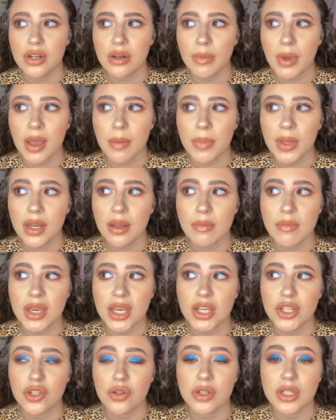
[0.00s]
in my opinion
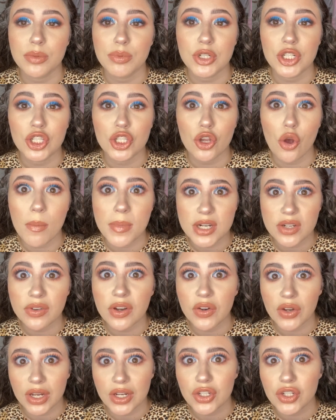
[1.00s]
because you had to put so much
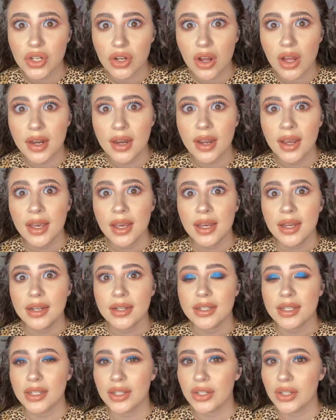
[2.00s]
foundation on
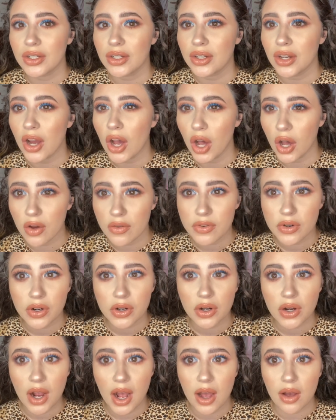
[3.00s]
to
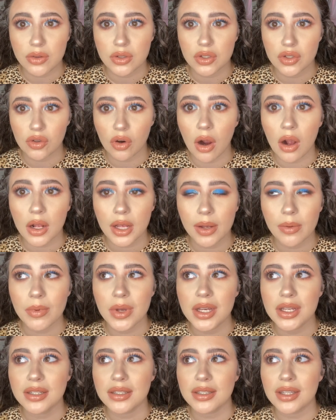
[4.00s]
cover how strong it
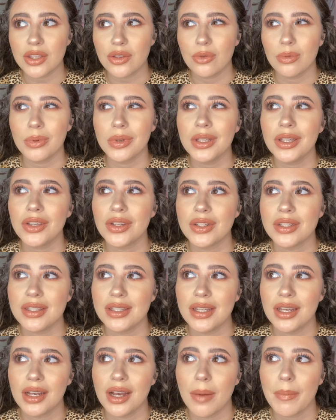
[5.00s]
was that you really couldn't
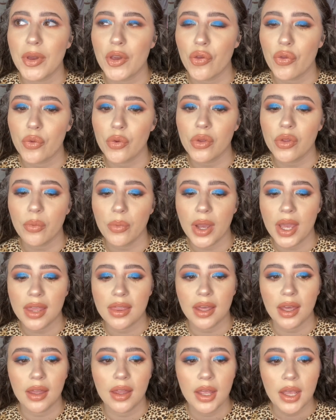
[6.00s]
see it coming through the way
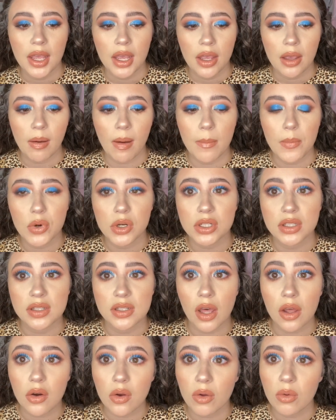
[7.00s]
that a more
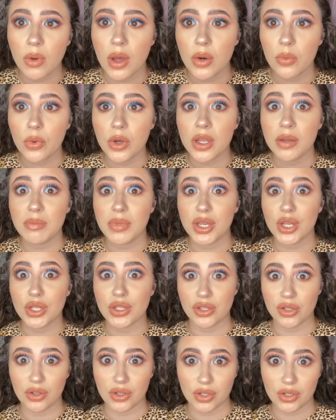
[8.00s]
subtle one would because
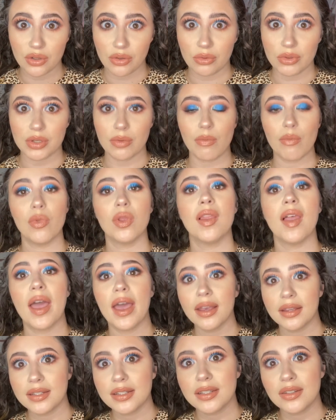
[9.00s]
you could use
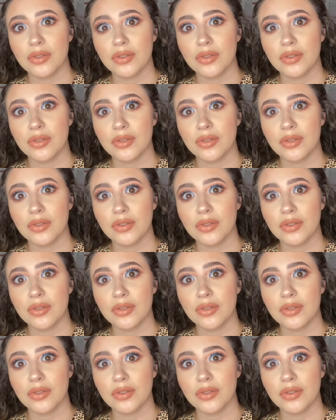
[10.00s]
less